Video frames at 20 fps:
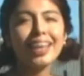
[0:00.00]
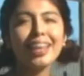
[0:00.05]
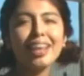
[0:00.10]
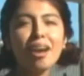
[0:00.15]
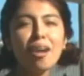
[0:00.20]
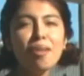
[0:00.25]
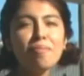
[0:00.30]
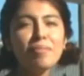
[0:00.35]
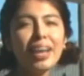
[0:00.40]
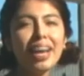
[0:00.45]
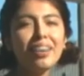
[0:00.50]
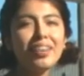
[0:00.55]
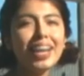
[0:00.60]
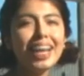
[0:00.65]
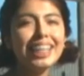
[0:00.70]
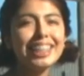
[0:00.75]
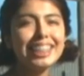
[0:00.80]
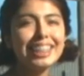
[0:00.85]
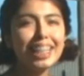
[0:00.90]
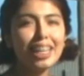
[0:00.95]
Come out
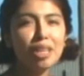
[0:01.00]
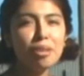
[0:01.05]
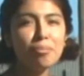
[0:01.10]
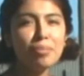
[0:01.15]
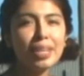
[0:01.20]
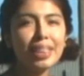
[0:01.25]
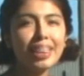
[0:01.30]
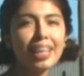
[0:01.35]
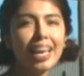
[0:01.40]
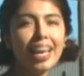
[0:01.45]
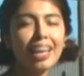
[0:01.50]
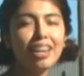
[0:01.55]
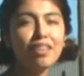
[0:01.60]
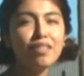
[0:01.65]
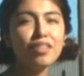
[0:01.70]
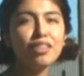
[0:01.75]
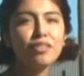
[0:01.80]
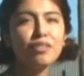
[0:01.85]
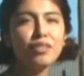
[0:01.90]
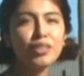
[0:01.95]
and celebrate the end
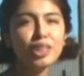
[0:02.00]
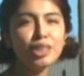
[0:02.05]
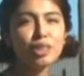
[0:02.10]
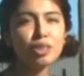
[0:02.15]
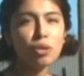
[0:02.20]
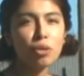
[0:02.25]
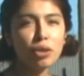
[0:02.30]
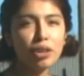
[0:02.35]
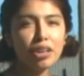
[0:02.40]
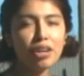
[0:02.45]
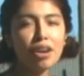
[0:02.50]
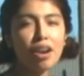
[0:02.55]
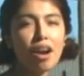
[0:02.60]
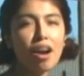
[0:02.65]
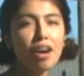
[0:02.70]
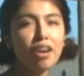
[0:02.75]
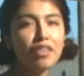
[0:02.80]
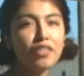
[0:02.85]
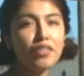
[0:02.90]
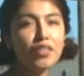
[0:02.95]
of the first quarter
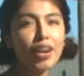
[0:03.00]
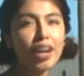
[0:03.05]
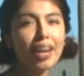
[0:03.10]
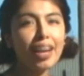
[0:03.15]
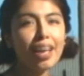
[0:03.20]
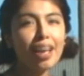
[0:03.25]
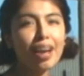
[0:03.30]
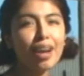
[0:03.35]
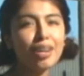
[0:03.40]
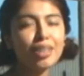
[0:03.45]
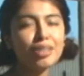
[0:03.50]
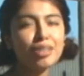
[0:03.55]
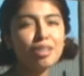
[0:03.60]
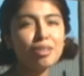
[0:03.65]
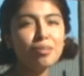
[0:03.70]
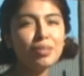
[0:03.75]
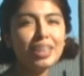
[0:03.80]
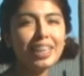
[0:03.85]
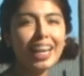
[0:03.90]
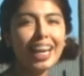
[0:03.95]
on Friday,
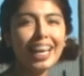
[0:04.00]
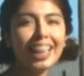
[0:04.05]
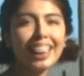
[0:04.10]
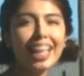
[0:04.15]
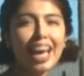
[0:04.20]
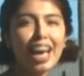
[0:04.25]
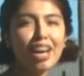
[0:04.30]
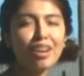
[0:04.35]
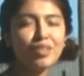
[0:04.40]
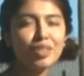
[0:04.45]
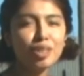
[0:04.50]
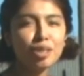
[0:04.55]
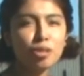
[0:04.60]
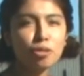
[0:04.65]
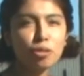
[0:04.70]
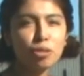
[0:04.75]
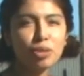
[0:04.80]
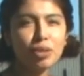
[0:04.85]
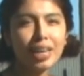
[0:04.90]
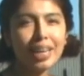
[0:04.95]
October 9th after
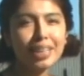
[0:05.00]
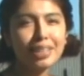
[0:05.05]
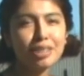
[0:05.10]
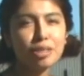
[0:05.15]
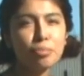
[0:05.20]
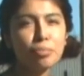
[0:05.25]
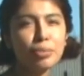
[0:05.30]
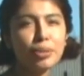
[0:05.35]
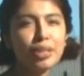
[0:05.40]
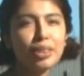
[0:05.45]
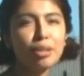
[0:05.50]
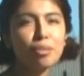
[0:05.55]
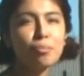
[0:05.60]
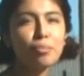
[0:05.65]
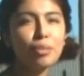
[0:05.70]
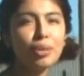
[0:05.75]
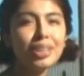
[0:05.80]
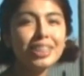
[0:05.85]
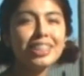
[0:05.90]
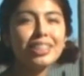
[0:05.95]
school and support the
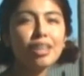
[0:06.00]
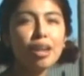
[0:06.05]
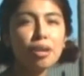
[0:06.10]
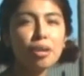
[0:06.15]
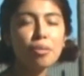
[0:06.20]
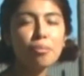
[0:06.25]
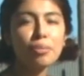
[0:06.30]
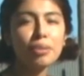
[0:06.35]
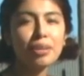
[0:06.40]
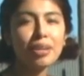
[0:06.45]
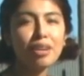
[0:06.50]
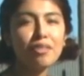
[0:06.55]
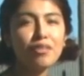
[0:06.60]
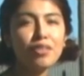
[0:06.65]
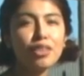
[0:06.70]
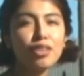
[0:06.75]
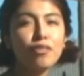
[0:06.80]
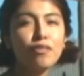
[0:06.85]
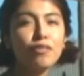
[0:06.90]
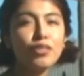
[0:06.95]
boys soccer program
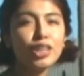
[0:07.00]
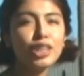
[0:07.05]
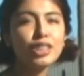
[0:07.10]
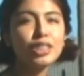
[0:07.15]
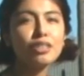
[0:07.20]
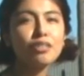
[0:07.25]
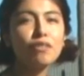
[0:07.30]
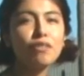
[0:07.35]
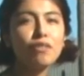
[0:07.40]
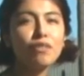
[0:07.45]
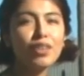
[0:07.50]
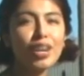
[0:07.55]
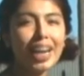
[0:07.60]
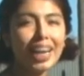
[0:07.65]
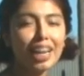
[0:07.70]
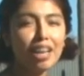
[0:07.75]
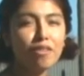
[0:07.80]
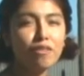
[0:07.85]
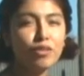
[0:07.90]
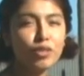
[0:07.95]
for the first
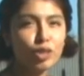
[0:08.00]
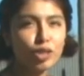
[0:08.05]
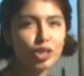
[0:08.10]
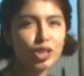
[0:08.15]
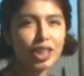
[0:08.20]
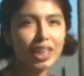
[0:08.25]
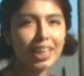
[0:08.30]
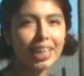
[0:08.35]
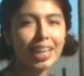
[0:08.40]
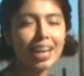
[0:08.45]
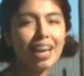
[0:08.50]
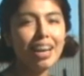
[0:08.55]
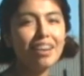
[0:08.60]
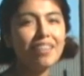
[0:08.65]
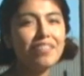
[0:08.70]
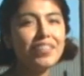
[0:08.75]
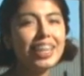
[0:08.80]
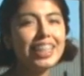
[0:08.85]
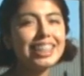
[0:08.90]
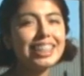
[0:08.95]
Friday food truck
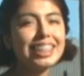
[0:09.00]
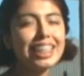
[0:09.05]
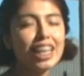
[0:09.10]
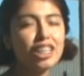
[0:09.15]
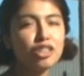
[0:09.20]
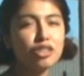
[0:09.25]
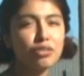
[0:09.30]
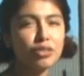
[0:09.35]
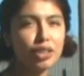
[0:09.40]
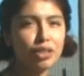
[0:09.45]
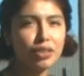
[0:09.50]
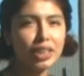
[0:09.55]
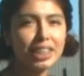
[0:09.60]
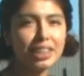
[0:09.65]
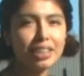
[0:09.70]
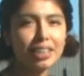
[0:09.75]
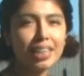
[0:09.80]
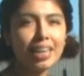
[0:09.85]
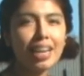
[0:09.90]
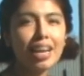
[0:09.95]
event slash
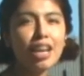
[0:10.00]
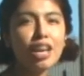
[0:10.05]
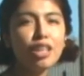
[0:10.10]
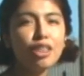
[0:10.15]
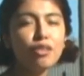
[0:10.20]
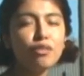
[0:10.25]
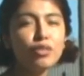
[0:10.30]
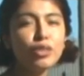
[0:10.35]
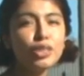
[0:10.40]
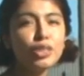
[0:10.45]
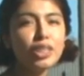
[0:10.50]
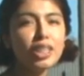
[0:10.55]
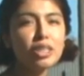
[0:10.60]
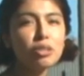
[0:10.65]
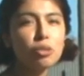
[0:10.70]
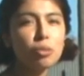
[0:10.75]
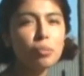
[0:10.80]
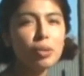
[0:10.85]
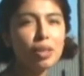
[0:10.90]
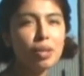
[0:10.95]
fundraiser. The food
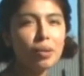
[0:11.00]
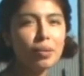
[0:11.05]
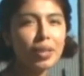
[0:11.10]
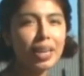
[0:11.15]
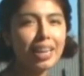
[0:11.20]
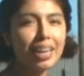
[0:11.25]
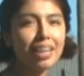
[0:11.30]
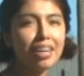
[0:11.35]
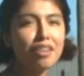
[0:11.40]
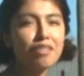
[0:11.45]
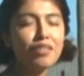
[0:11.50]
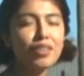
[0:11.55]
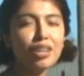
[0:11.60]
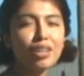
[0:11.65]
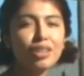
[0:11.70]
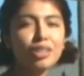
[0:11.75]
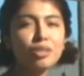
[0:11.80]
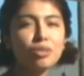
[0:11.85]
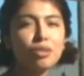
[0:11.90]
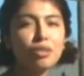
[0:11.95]
trucks will be located in front
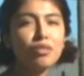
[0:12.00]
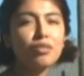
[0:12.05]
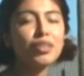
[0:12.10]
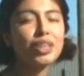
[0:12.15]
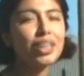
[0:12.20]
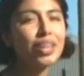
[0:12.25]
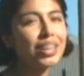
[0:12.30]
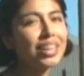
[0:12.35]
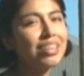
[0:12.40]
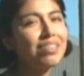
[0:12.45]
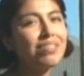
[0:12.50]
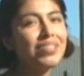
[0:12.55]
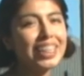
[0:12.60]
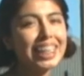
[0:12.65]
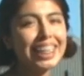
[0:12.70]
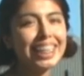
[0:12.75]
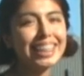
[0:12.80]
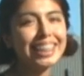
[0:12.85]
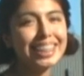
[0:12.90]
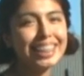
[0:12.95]
of the school for your
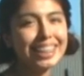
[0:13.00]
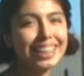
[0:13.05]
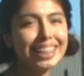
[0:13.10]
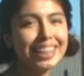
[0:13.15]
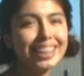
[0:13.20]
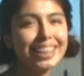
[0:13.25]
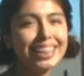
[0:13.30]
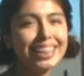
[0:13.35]
convenience.